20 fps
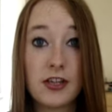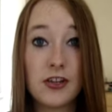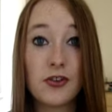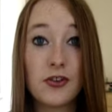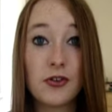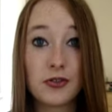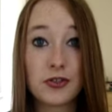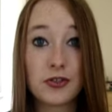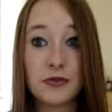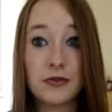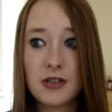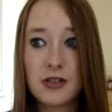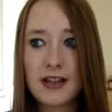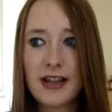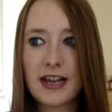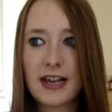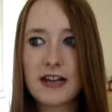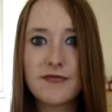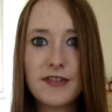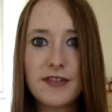you know, to
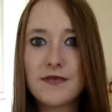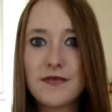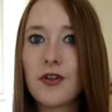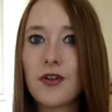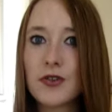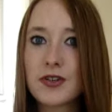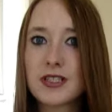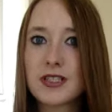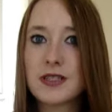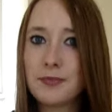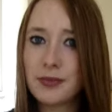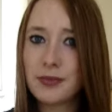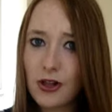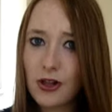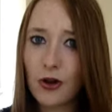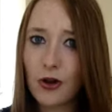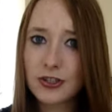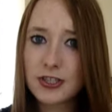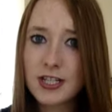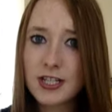kind of reinforce the
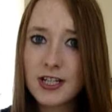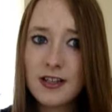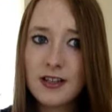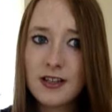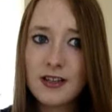plot